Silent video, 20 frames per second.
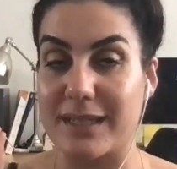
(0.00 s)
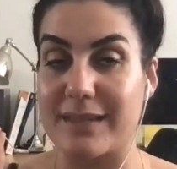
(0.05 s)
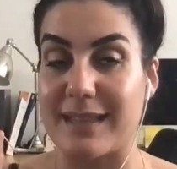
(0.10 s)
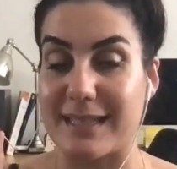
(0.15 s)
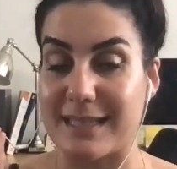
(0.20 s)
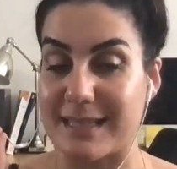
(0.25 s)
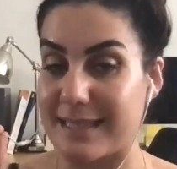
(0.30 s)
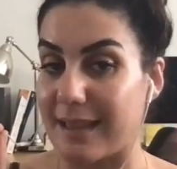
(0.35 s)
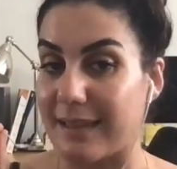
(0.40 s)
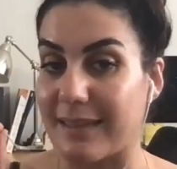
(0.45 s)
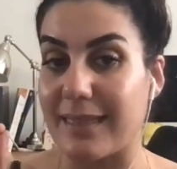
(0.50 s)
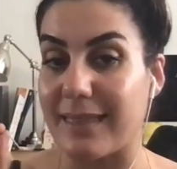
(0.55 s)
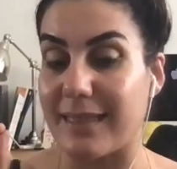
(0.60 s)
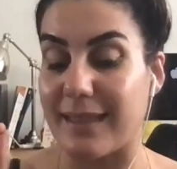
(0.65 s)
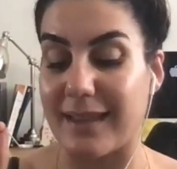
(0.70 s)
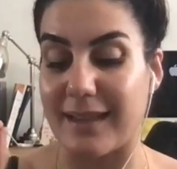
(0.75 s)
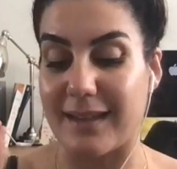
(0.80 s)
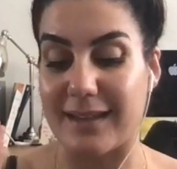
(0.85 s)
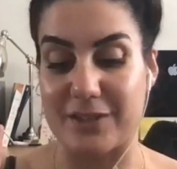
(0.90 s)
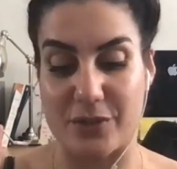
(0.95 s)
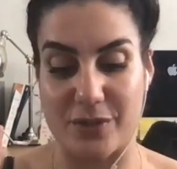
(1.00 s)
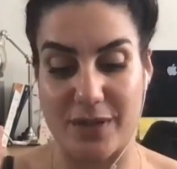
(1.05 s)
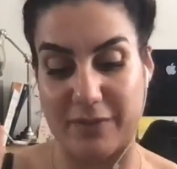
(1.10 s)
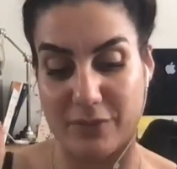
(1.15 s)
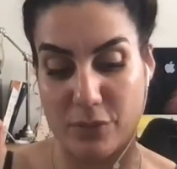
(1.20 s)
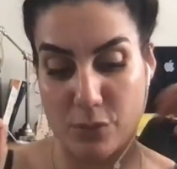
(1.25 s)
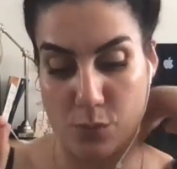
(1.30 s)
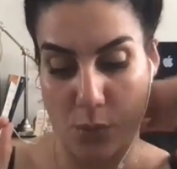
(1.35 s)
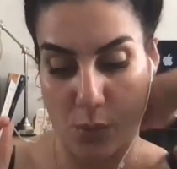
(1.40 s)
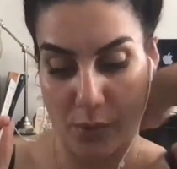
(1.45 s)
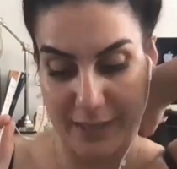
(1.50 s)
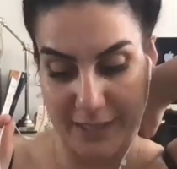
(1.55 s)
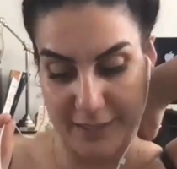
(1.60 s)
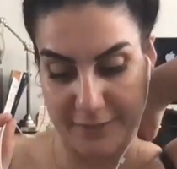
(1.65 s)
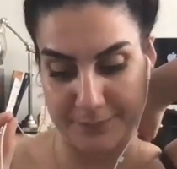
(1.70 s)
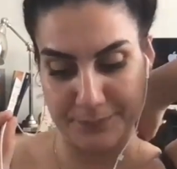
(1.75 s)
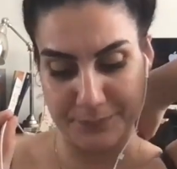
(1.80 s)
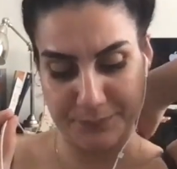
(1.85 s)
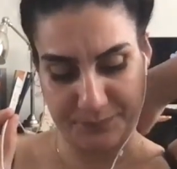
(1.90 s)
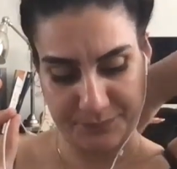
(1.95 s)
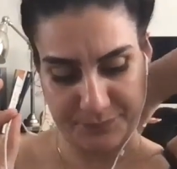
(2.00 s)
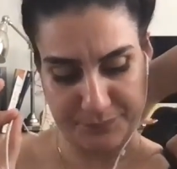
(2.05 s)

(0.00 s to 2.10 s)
That's the other thing. I don't have a walk-in.